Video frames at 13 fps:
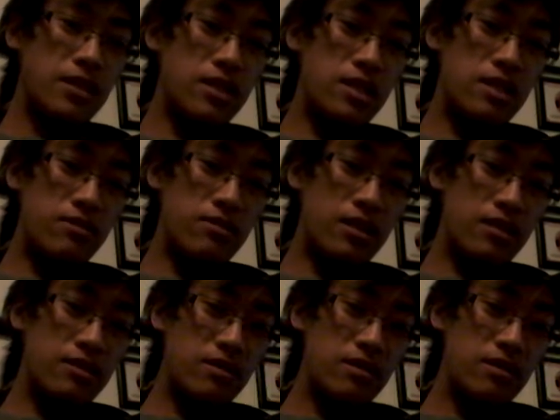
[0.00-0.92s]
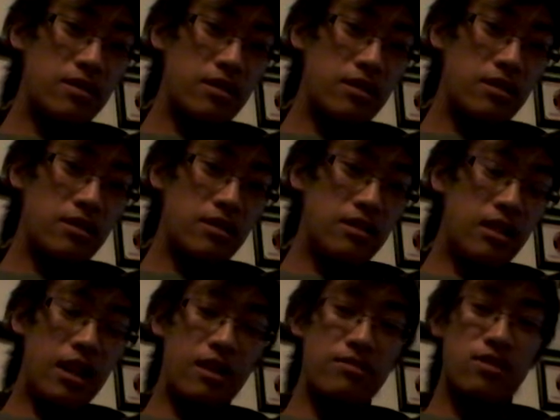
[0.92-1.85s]
Let's see what else.
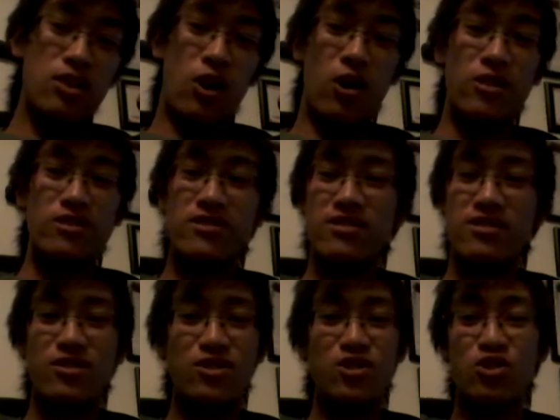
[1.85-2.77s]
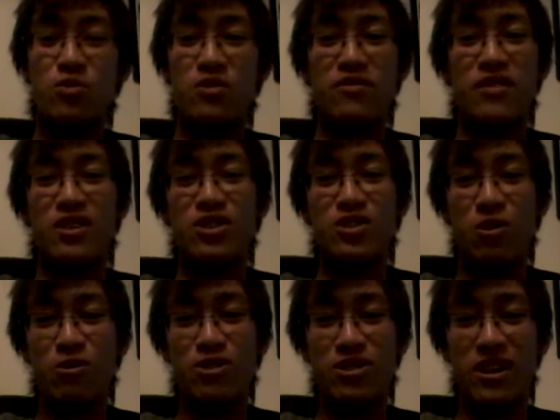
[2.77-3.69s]
Yeah, cars are super fun to
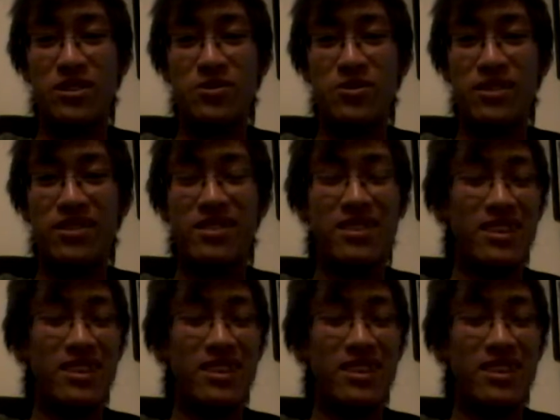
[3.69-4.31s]
socialize with.